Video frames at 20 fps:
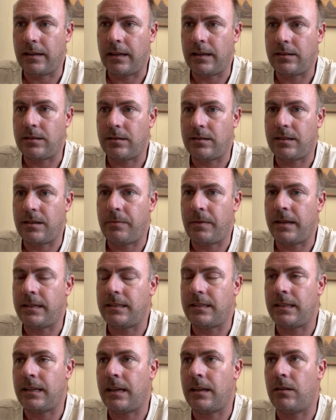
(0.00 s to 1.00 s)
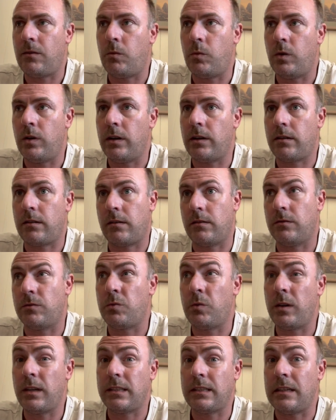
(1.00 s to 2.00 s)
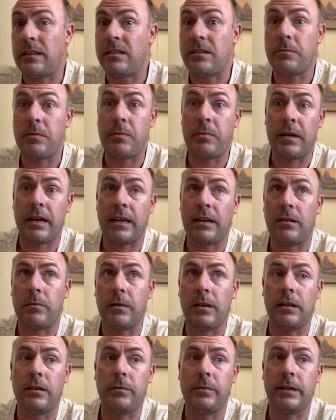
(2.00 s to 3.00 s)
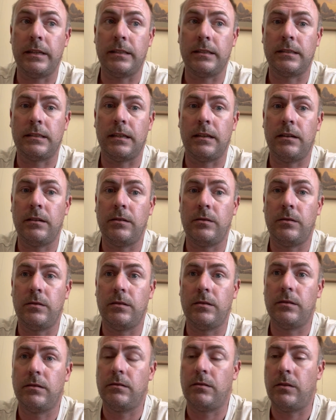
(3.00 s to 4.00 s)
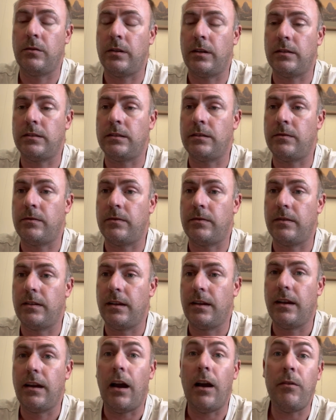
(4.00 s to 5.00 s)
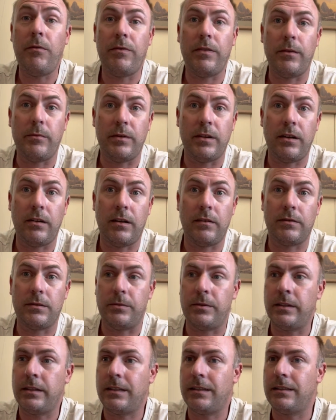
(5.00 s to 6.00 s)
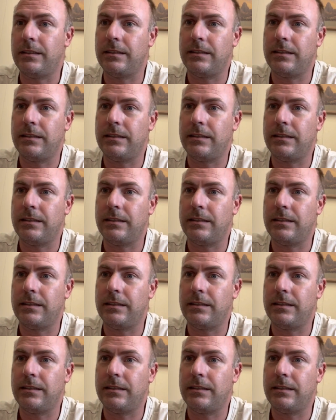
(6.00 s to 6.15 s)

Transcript: It just depends again on work because work seems to be picking up a little bit. So who knows if hopefully we don't have to work.